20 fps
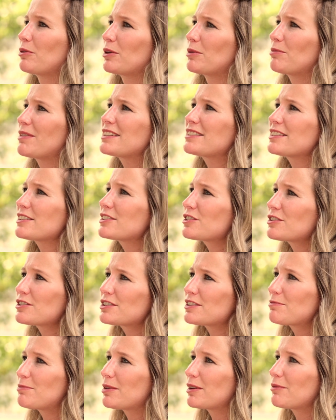Would my sisters
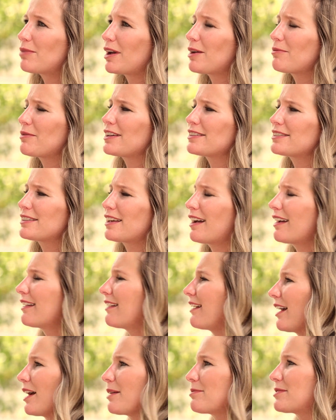have been by my side?
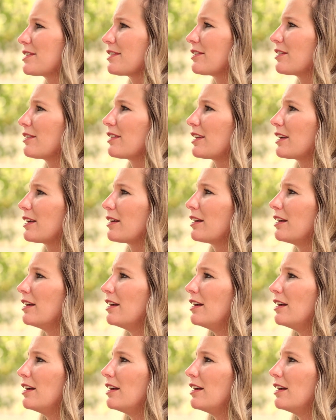Absolutely.